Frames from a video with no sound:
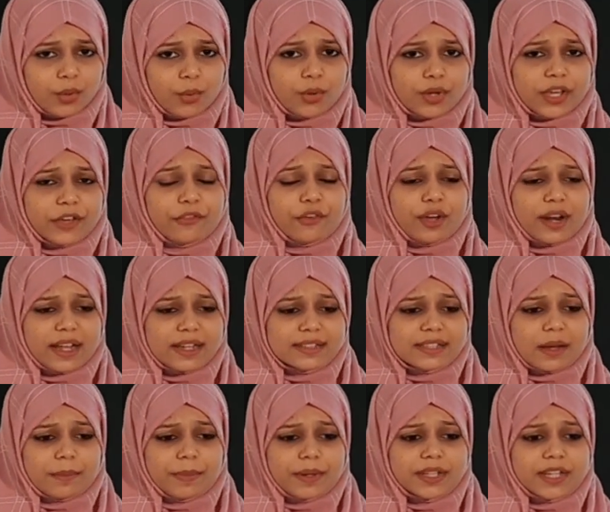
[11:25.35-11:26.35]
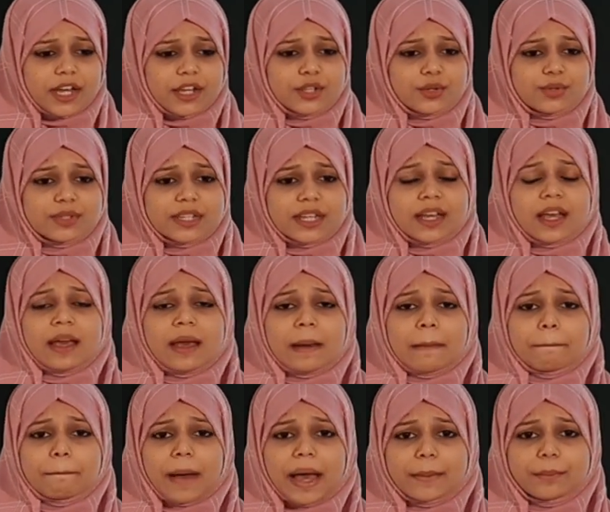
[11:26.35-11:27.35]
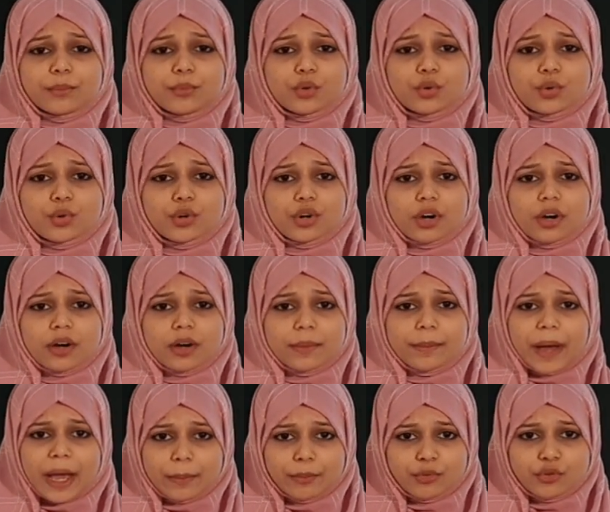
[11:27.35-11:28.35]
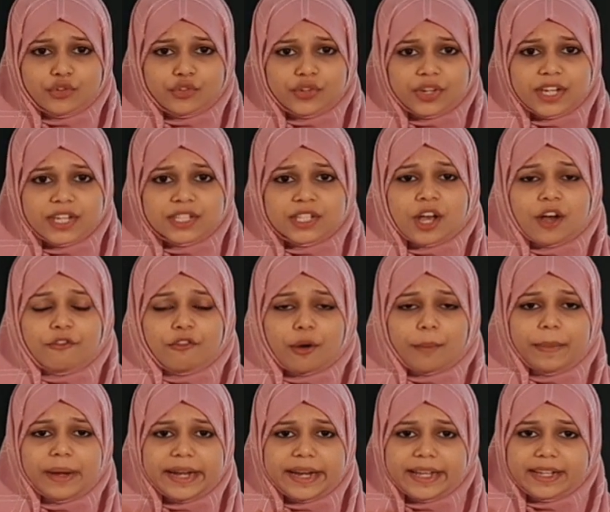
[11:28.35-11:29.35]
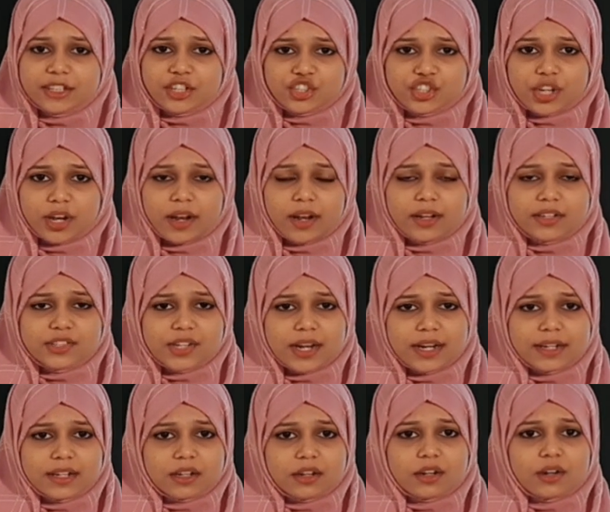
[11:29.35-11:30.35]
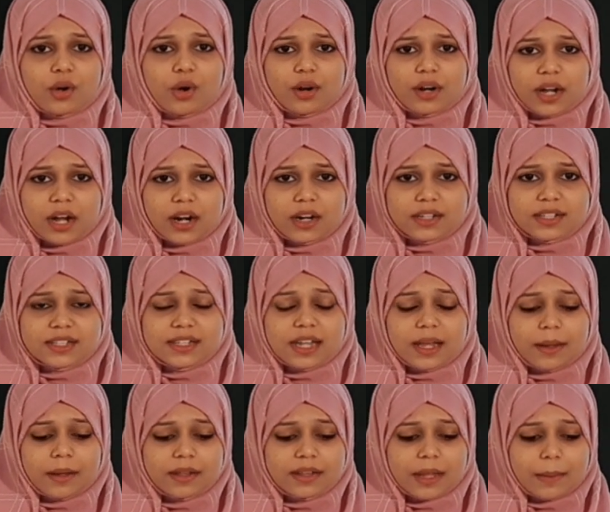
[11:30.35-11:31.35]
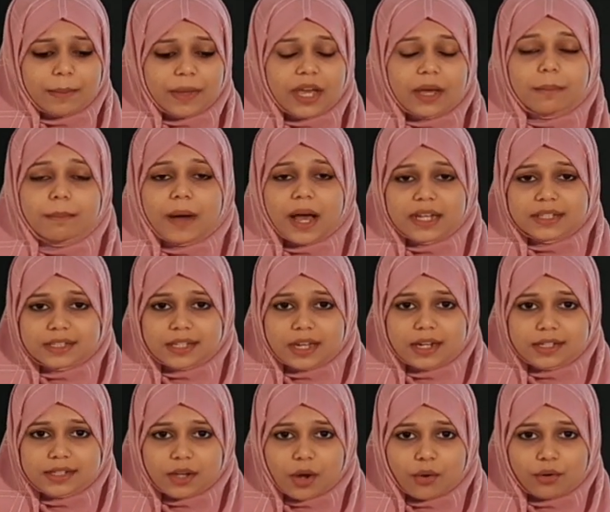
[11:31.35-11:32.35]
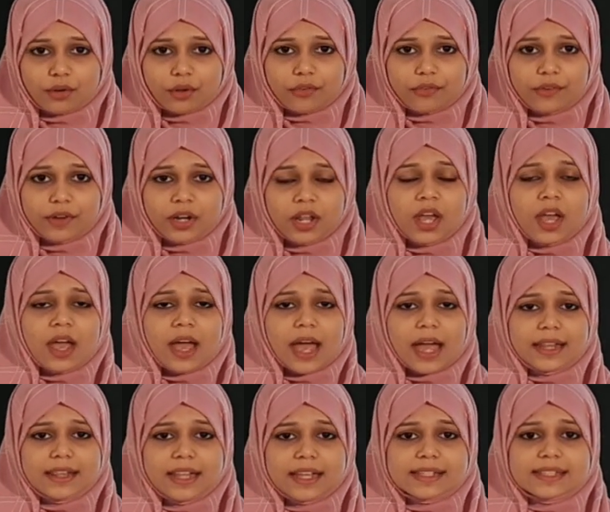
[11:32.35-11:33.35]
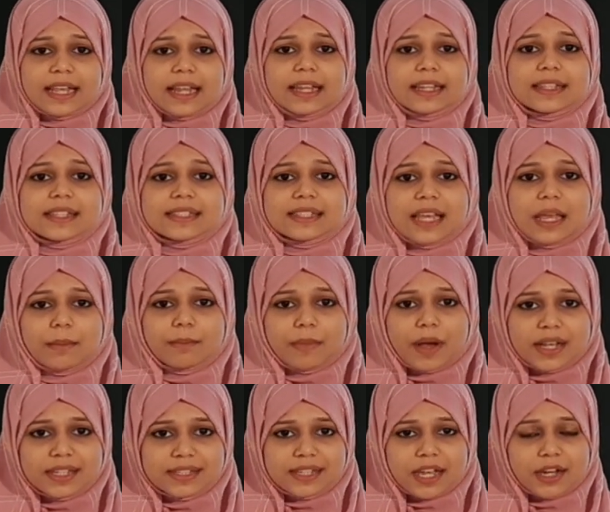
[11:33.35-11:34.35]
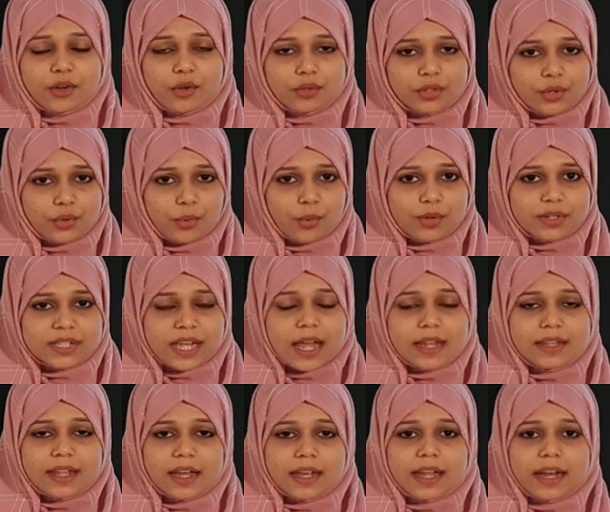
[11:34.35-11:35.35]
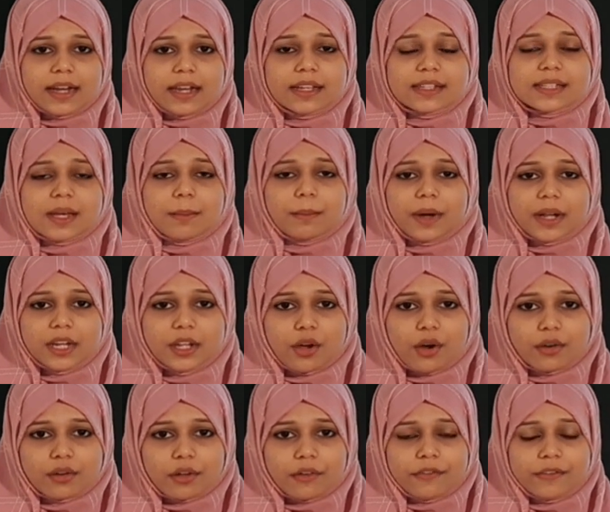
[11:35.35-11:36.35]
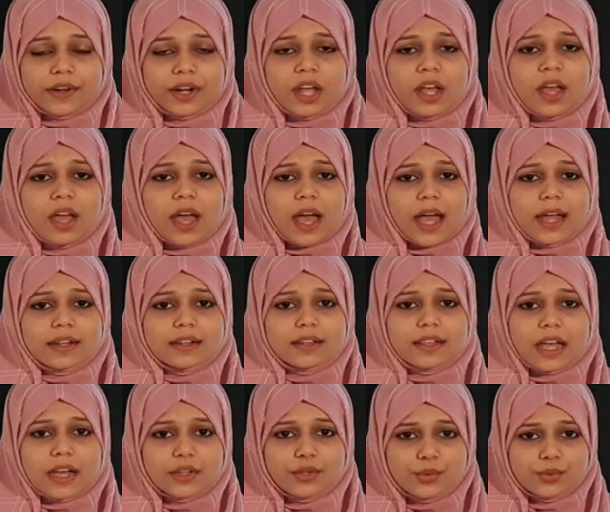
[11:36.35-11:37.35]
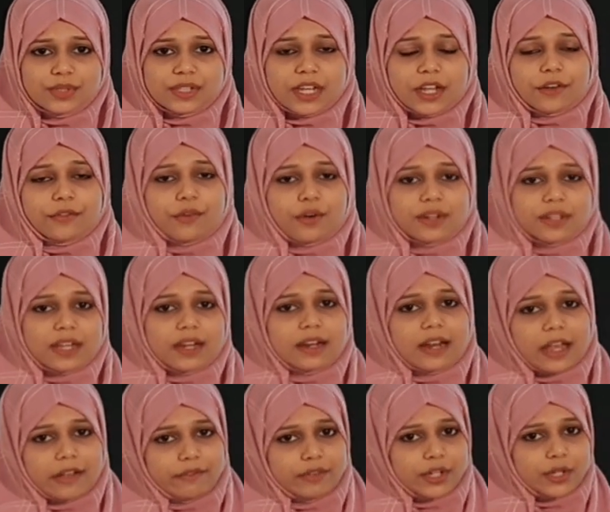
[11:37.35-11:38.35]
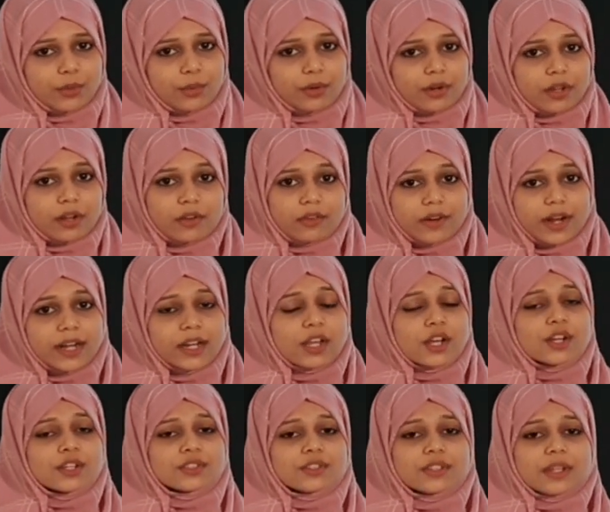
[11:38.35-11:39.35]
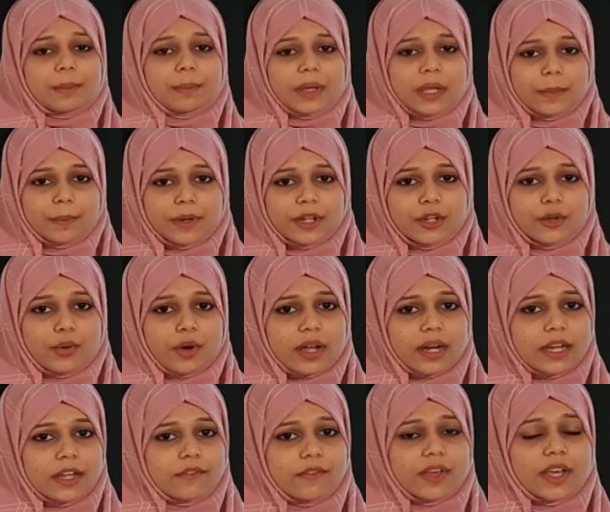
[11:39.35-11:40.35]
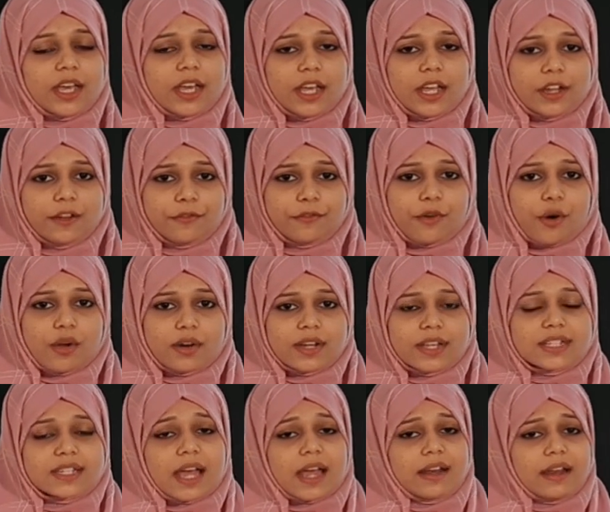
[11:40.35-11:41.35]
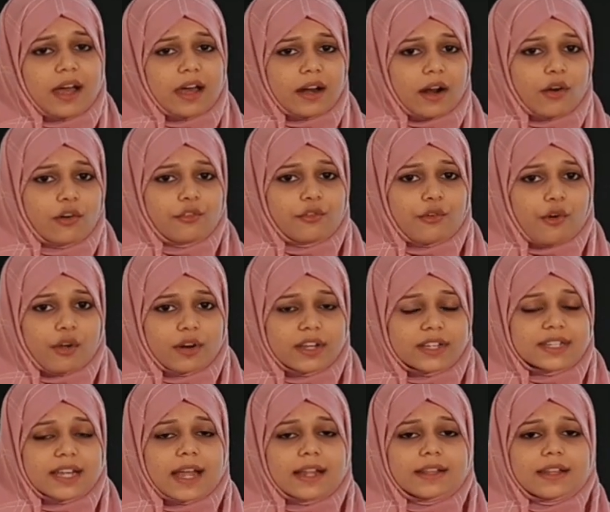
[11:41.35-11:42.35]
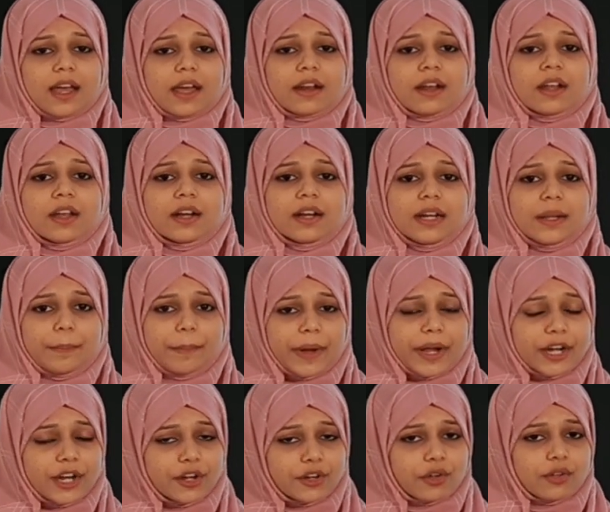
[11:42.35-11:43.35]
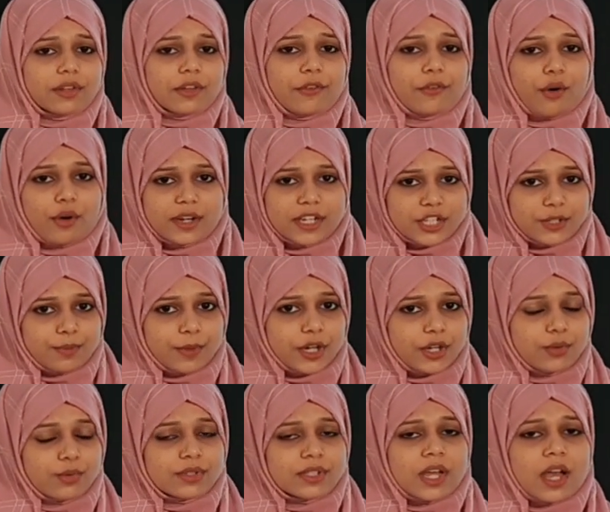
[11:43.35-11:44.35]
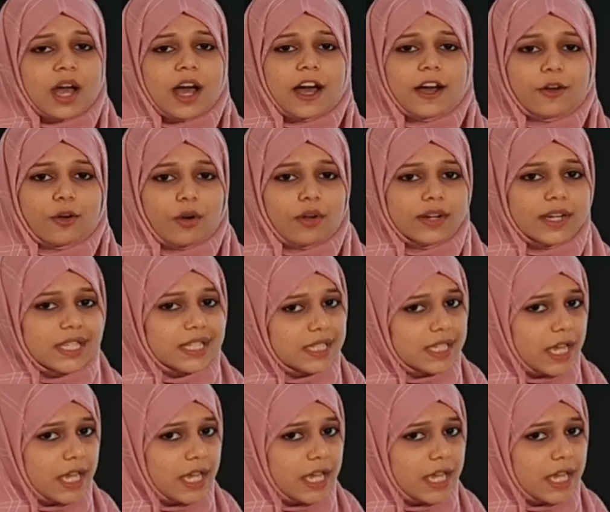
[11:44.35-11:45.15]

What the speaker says: Okay, for example, they are using bamboo trees for building the shelter or huts. They make baskets out of it and they are selling the same basket on the roads and they are getting some money out of it and they are using it for their livelihood, right? So the people who are living in forest and around forest and they are dependent on the forest produce are called as